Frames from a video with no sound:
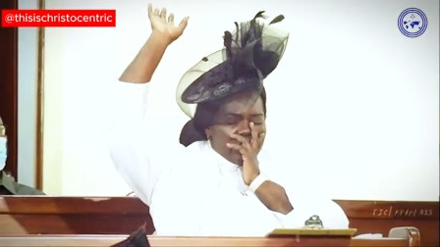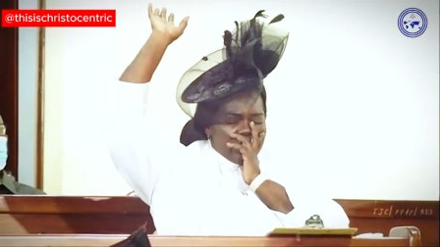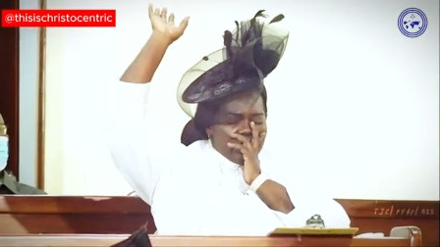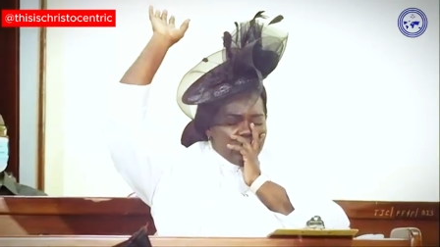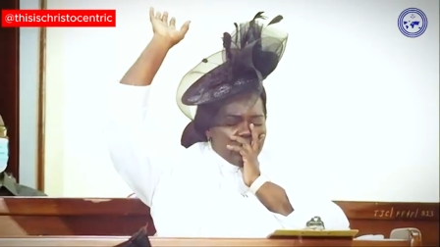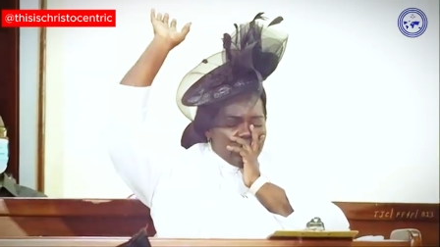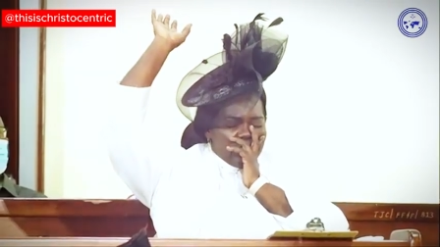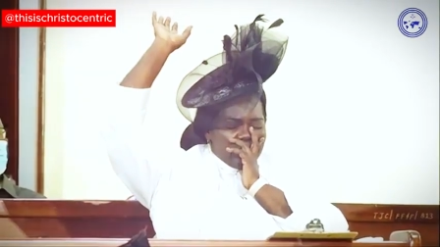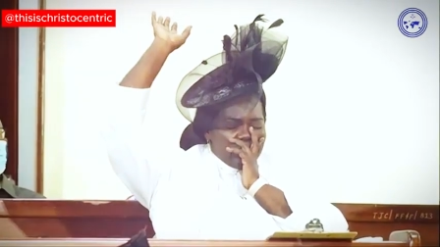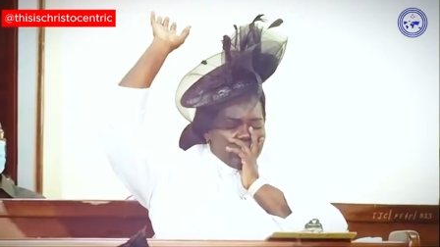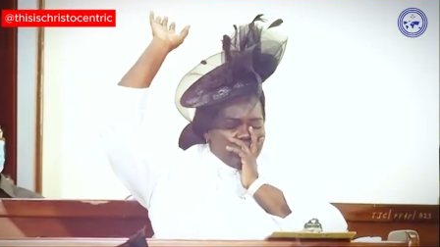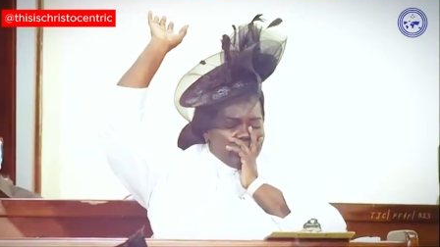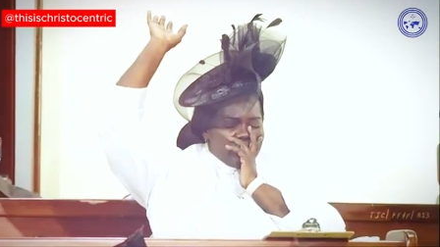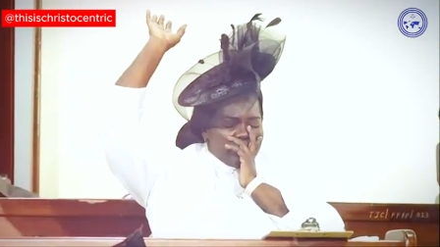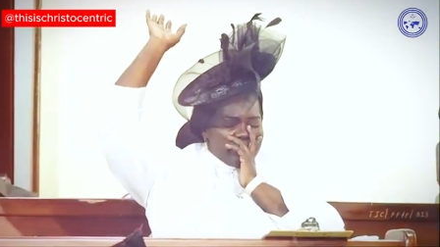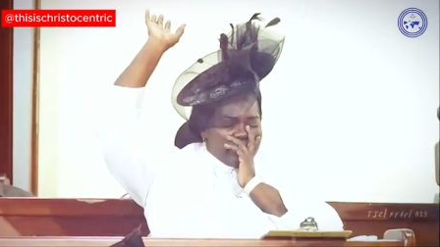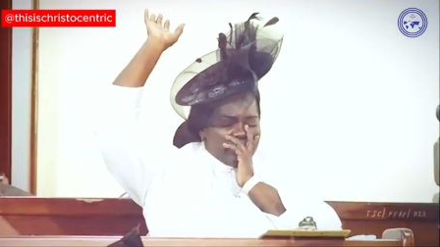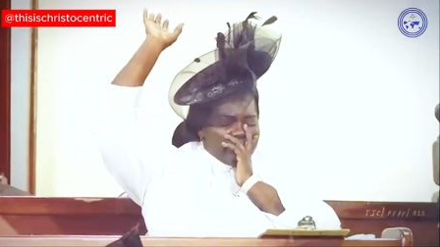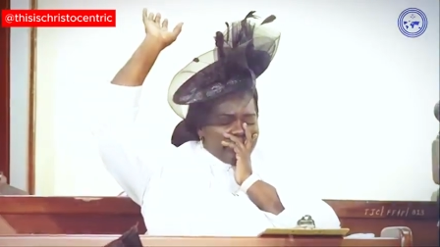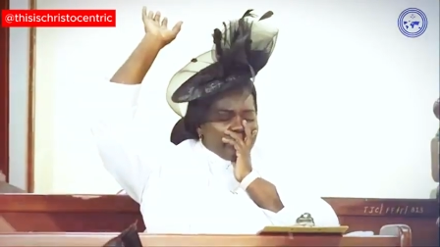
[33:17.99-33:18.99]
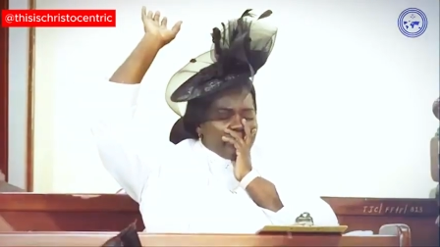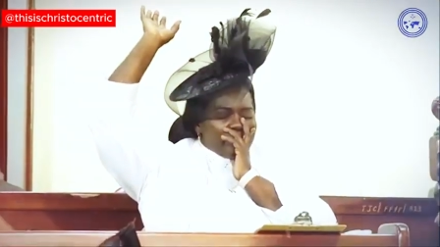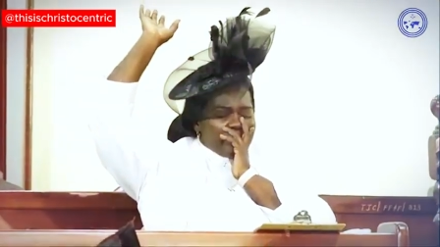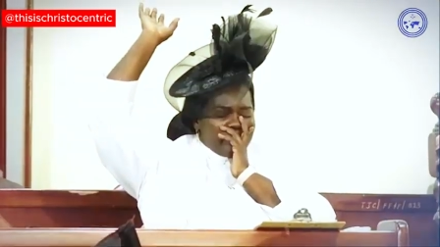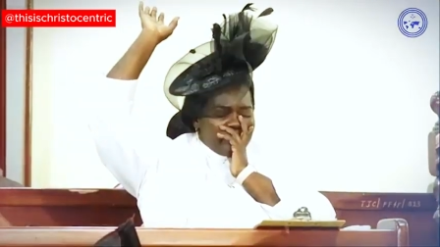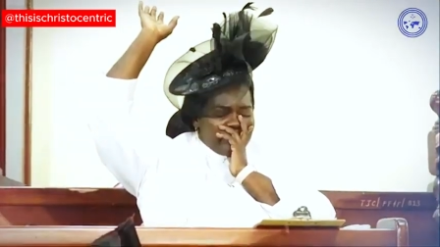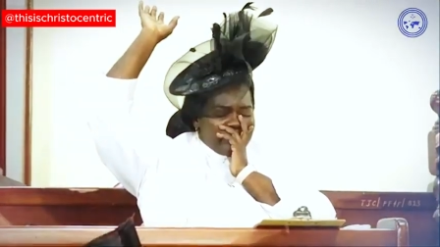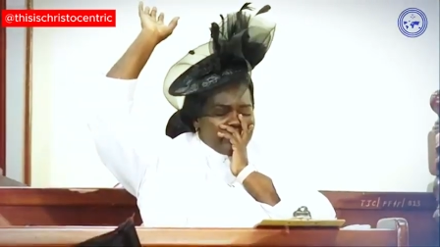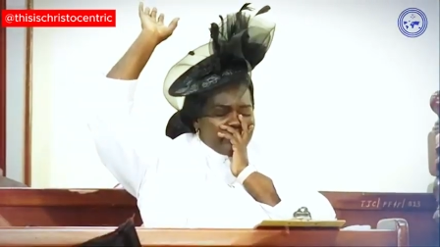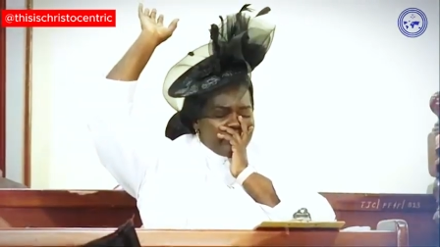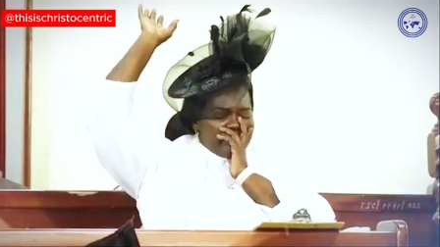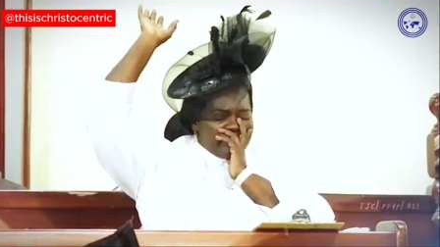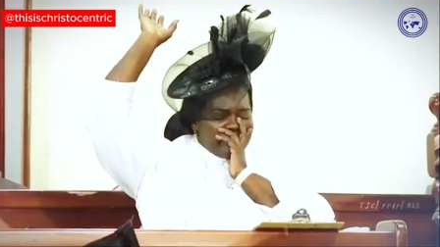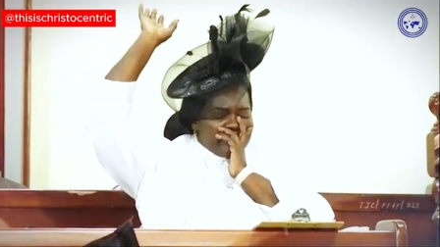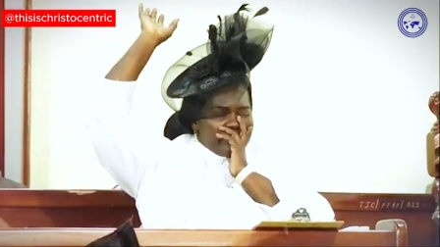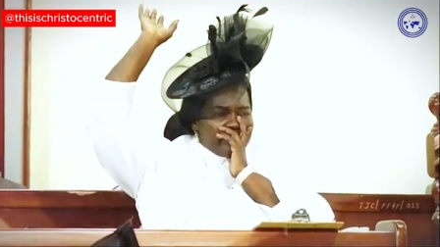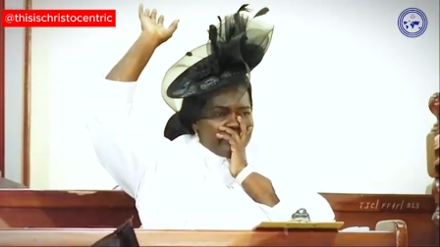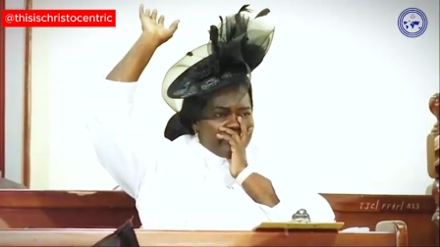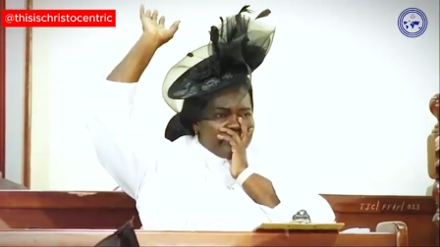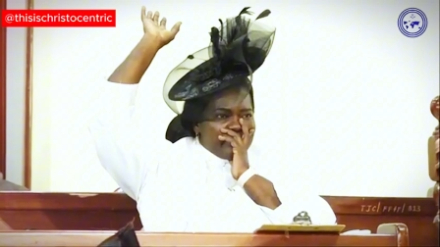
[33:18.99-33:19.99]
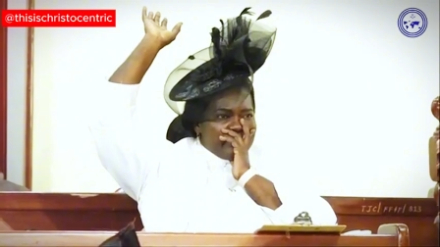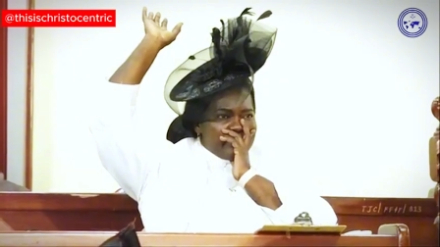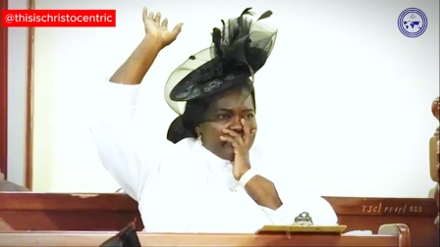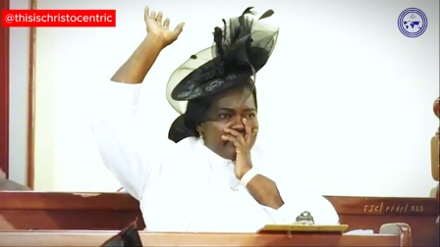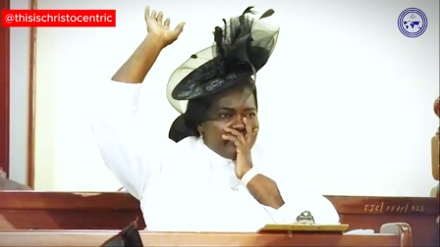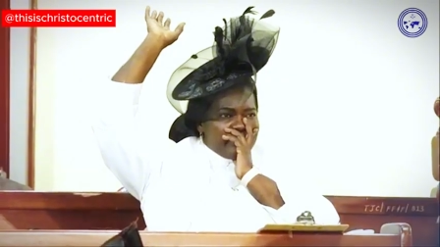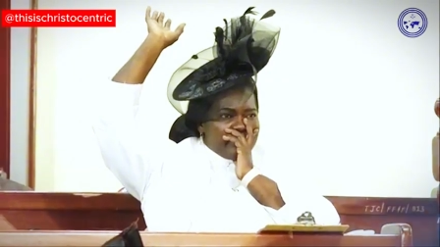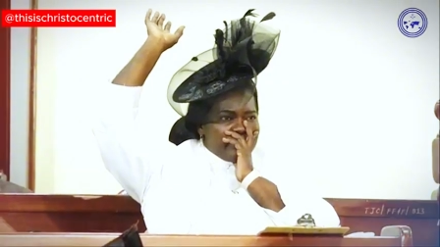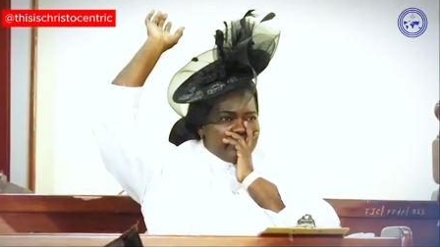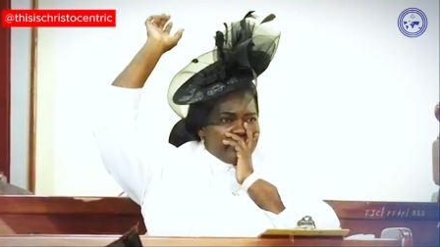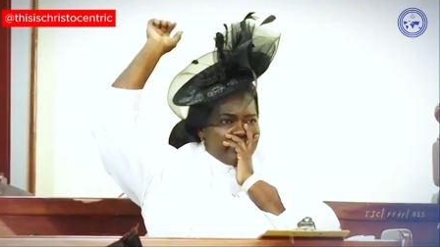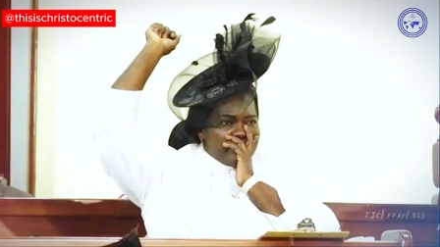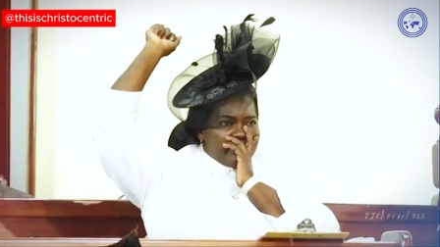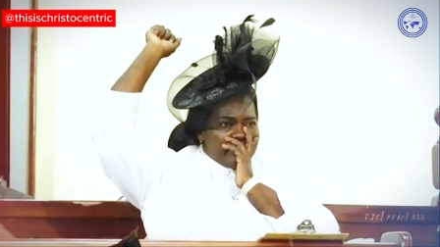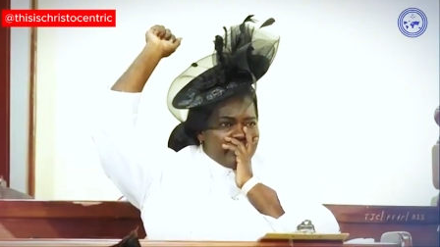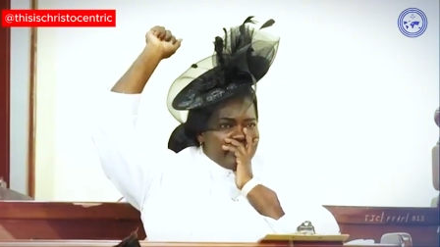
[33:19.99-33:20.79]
It has authority and power. The